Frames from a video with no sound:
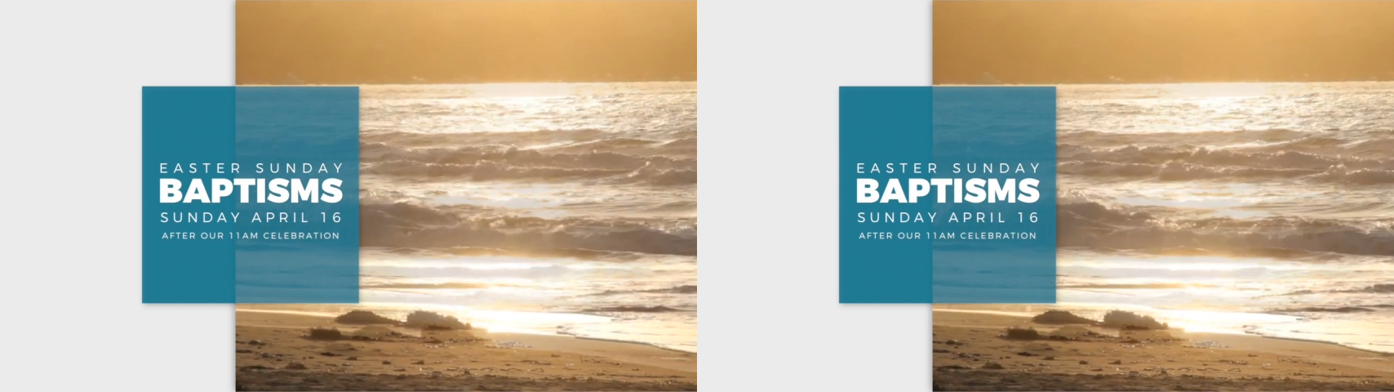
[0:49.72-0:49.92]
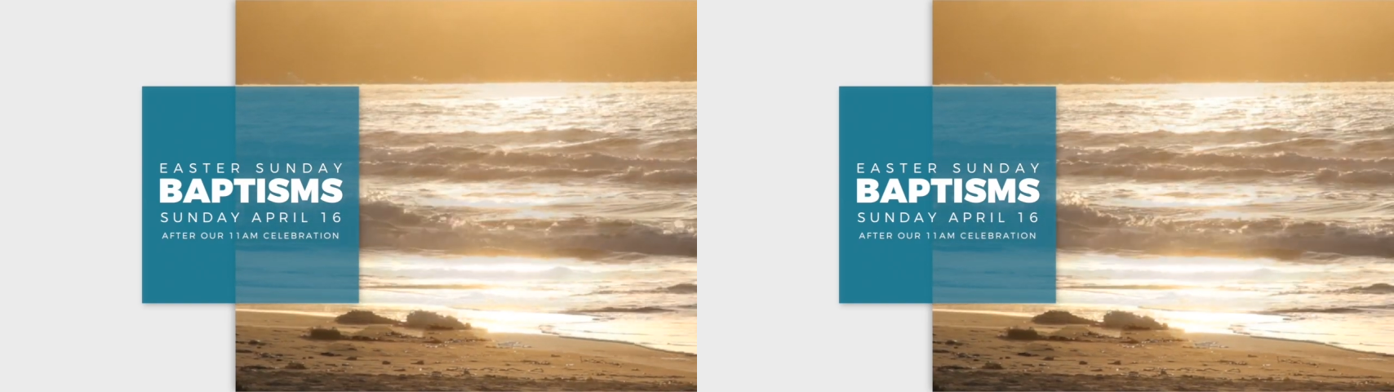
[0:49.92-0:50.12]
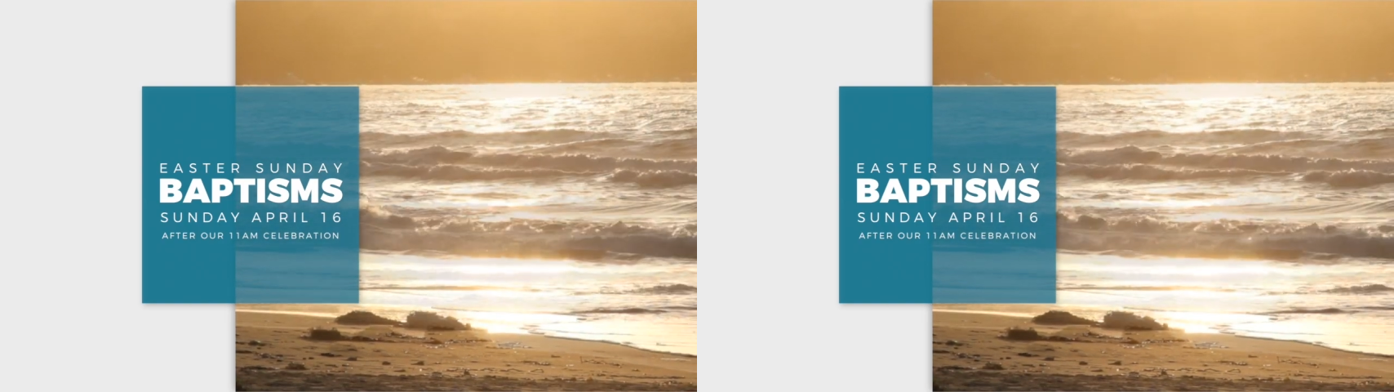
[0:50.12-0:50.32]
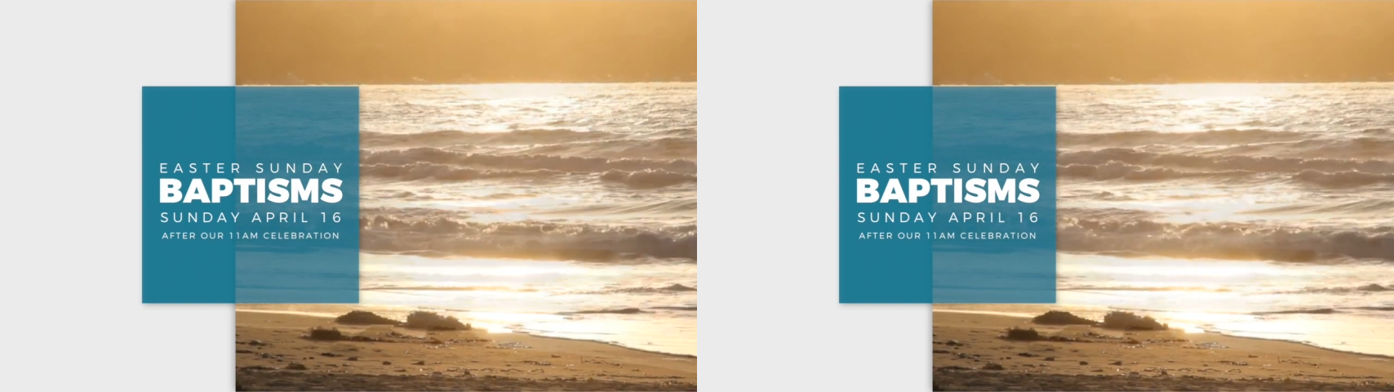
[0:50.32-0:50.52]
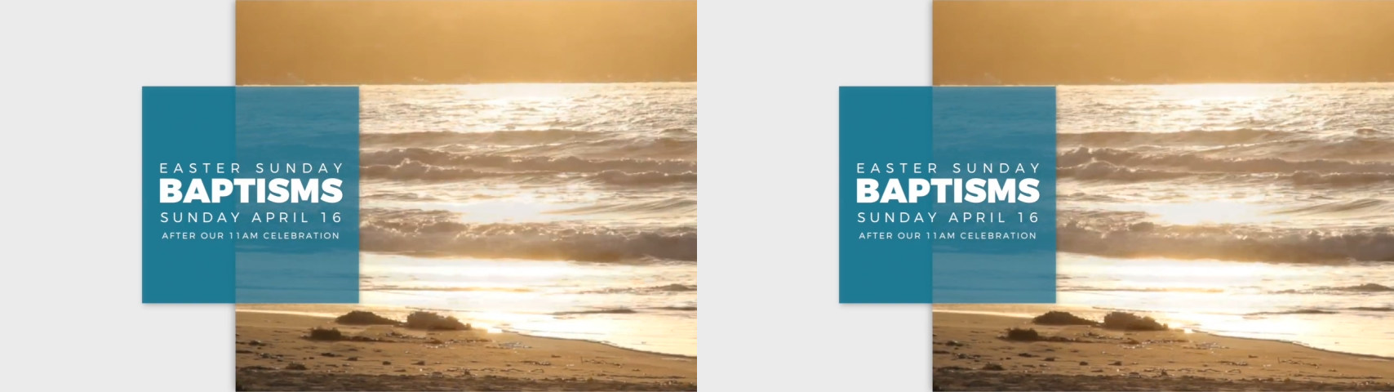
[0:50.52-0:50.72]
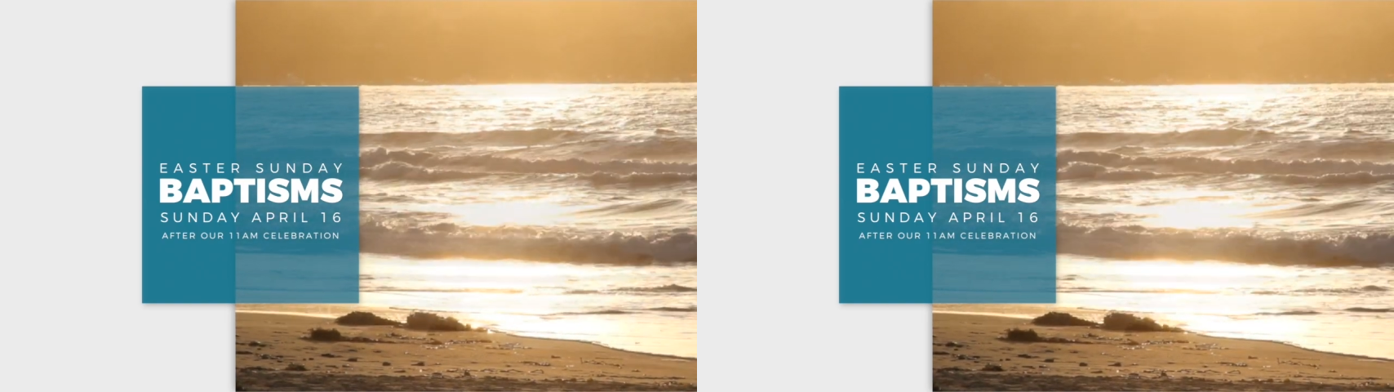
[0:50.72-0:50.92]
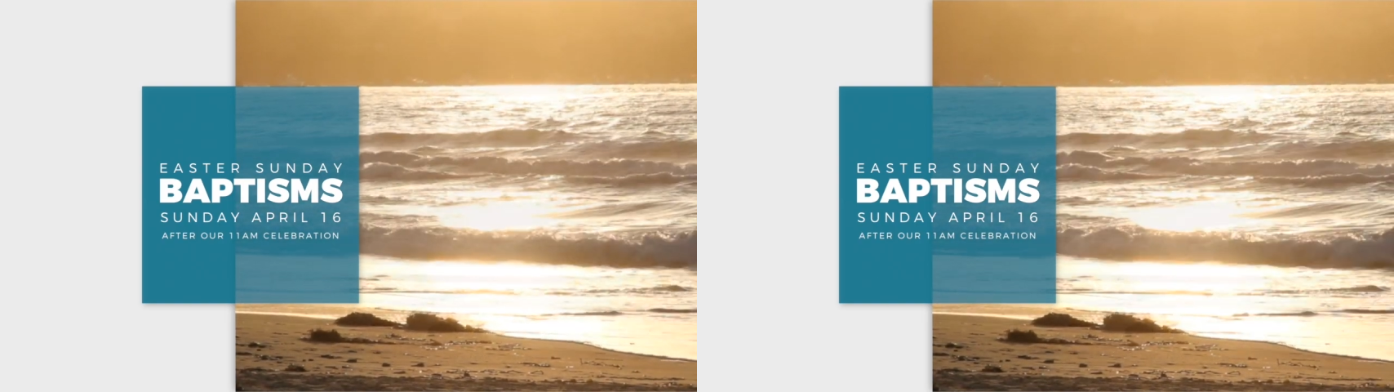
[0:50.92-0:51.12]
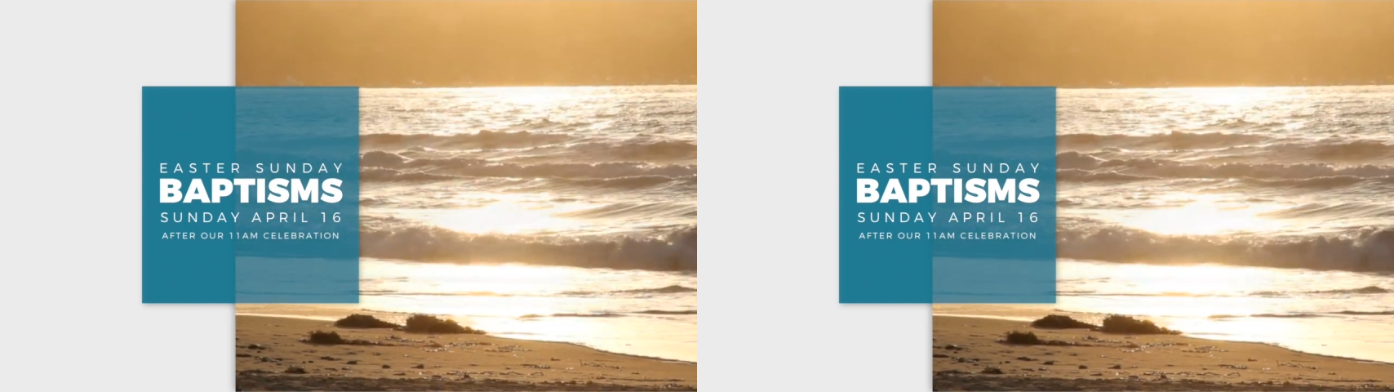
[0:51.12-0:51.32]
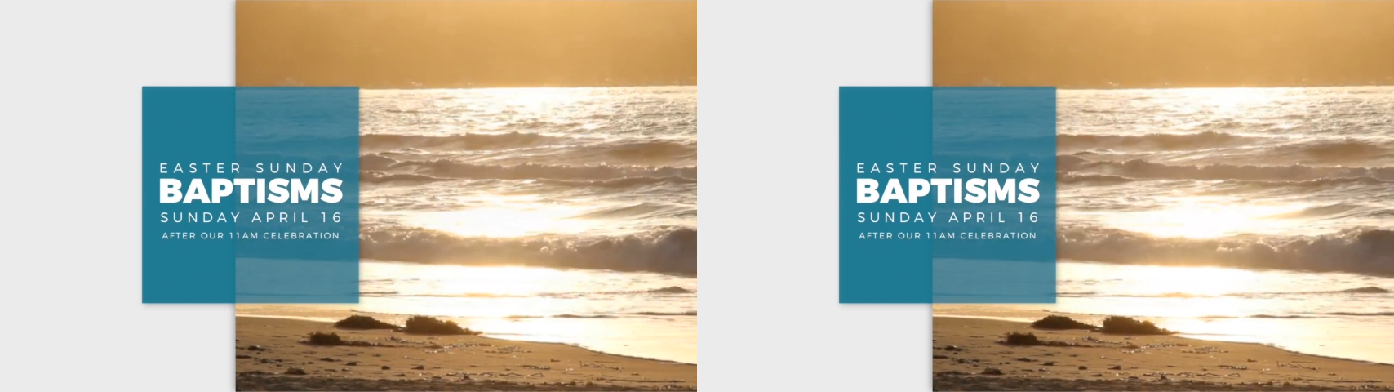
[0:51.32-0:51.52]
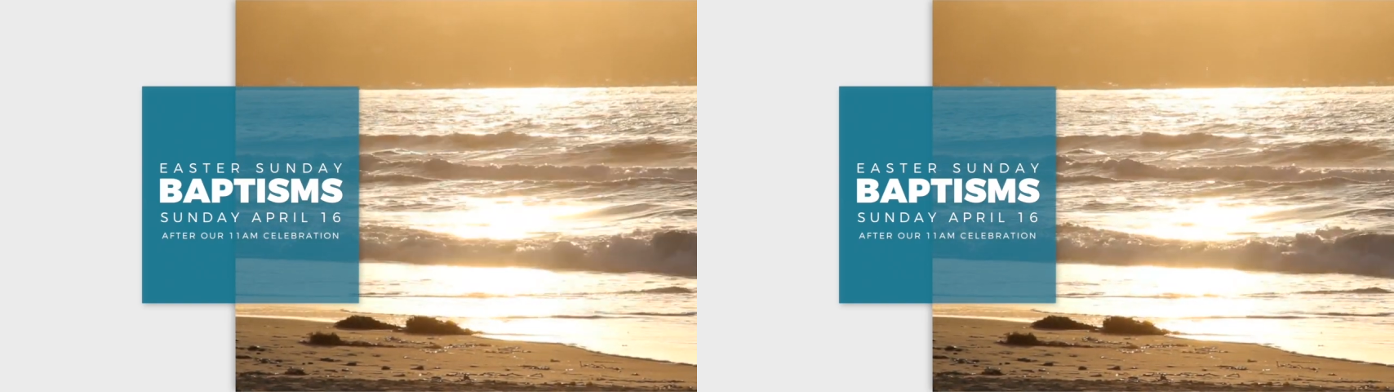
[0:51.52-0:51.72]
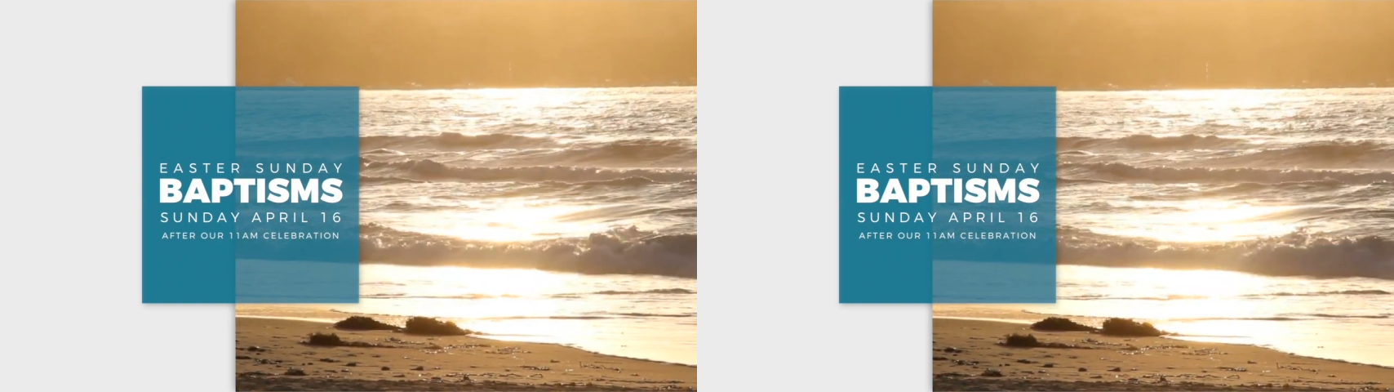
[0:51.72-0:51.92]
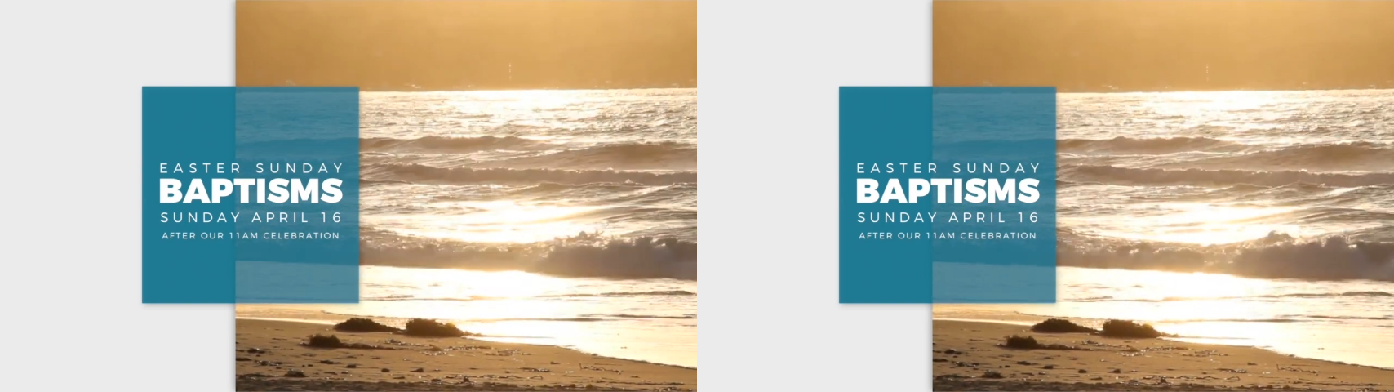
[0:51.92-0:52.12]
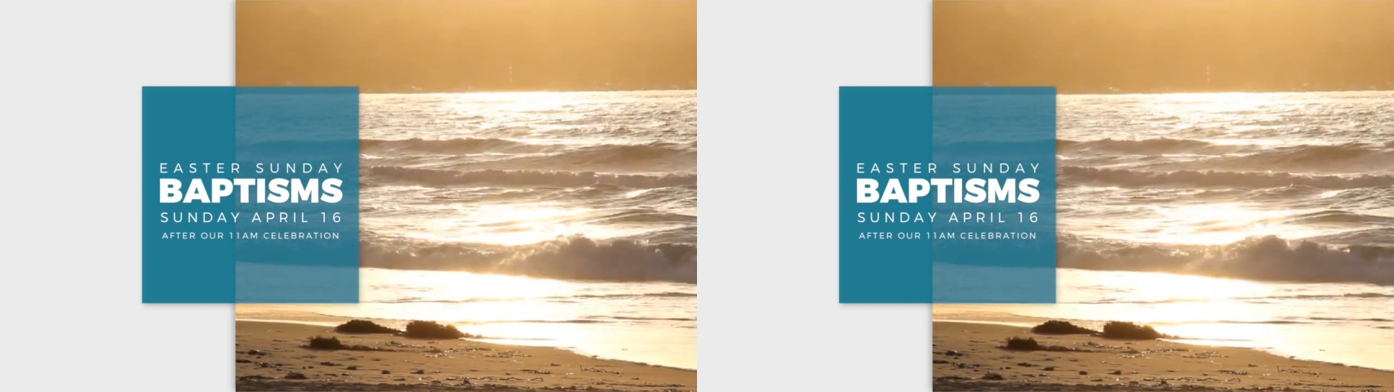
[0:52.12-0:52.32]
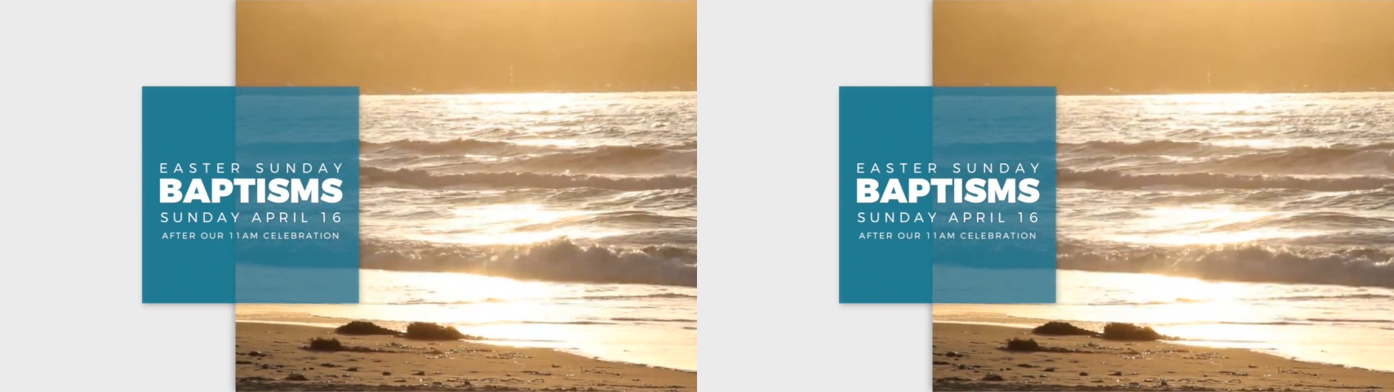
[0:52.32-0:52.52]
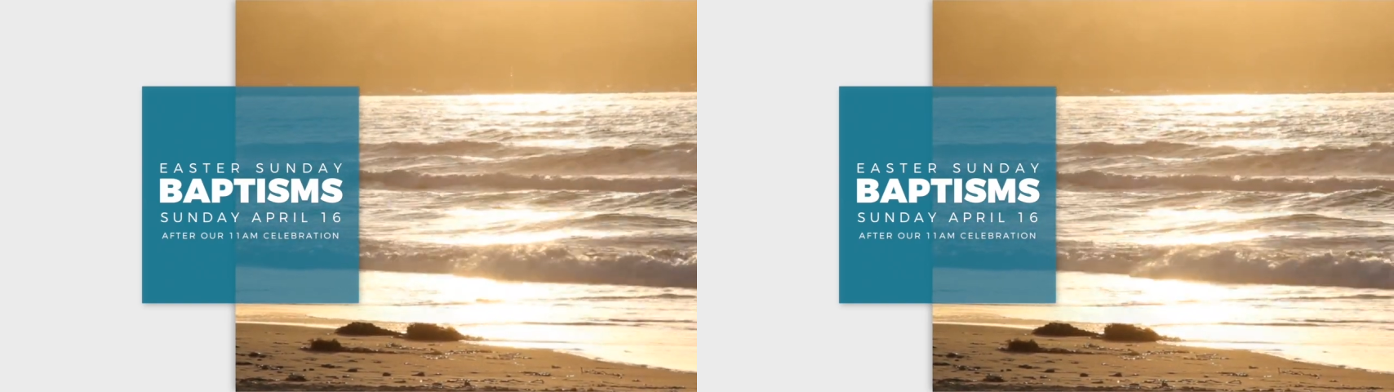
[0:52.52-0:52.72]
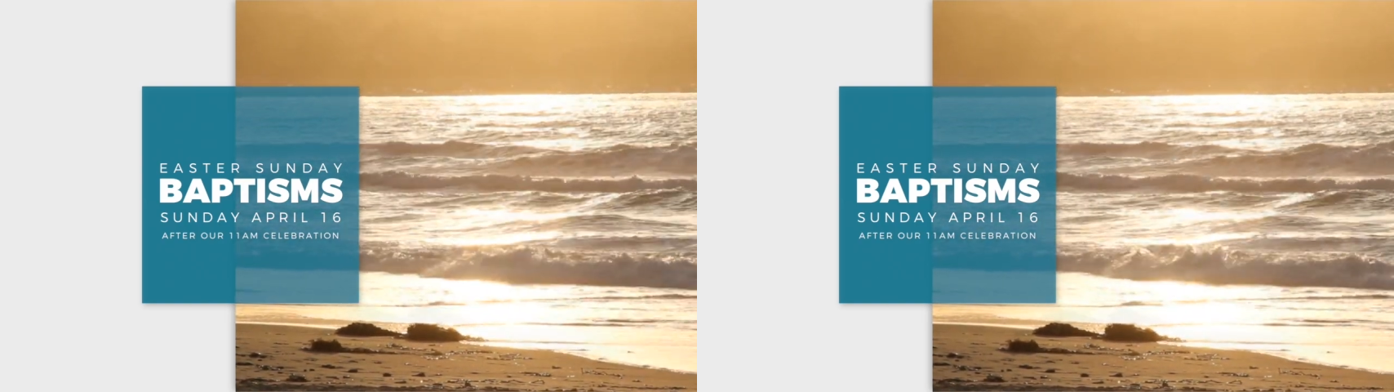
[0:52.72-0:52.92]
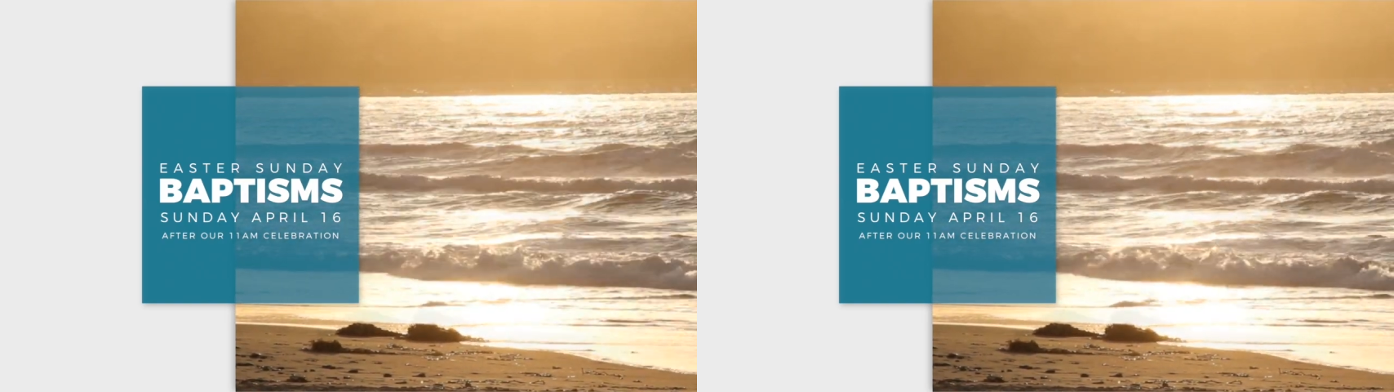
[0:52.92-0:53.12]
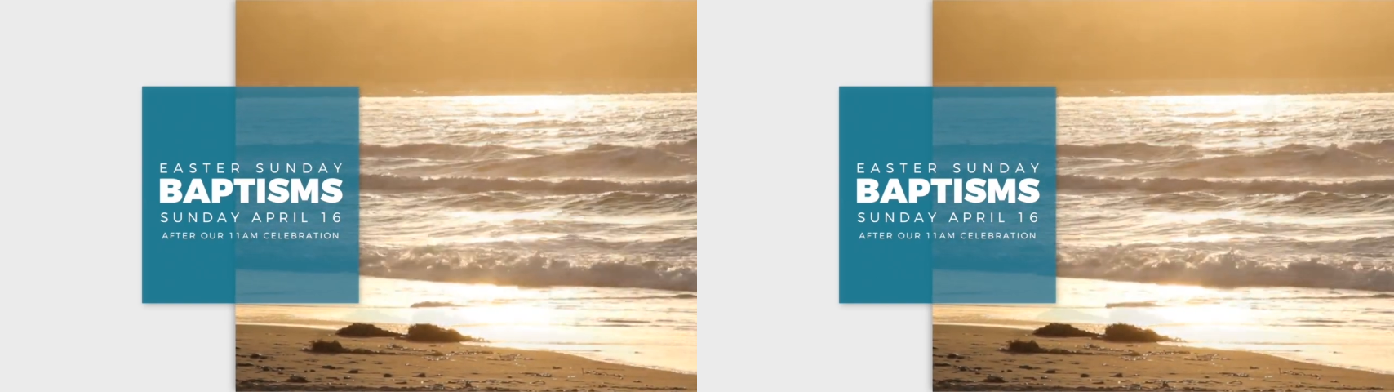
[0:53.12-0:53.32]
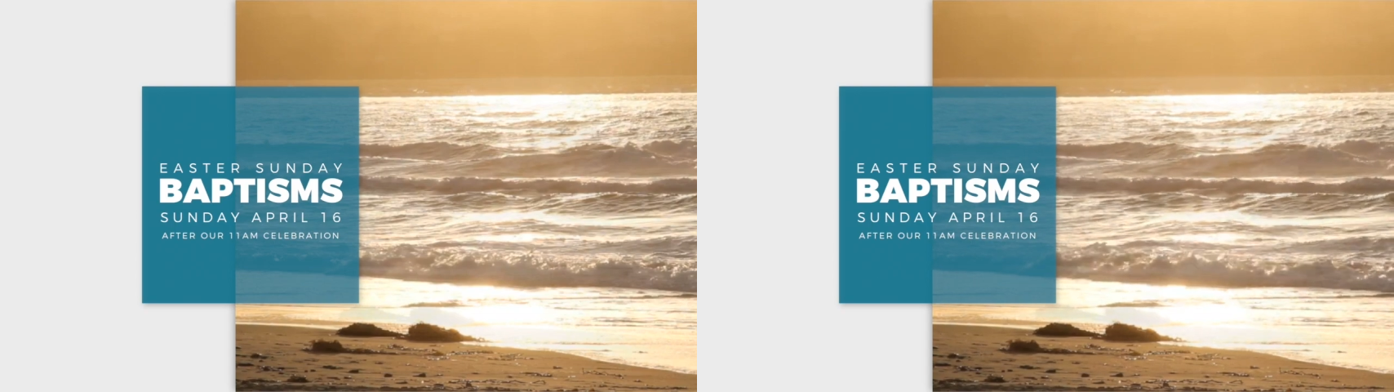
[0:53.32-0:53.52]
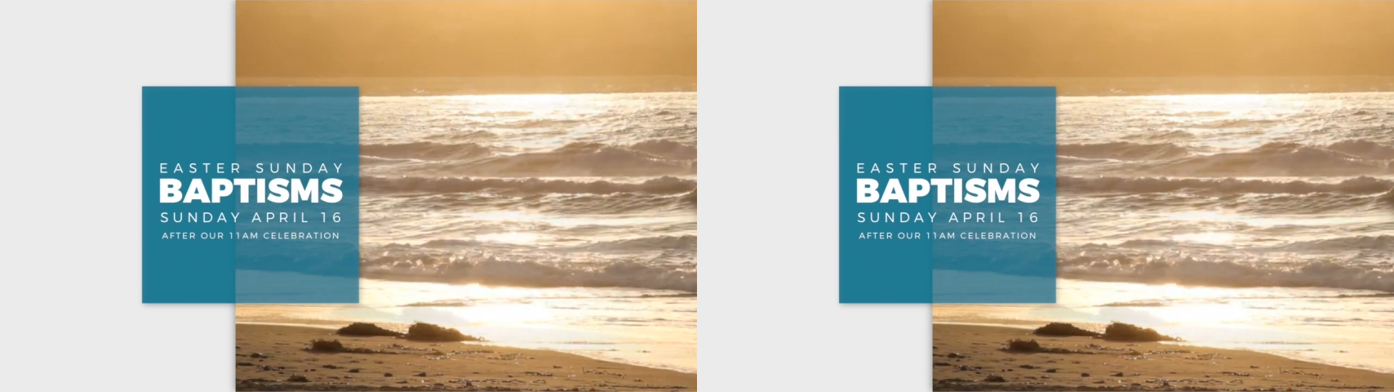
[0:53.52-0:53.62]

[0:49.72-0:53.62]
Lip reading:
(no speaker visible)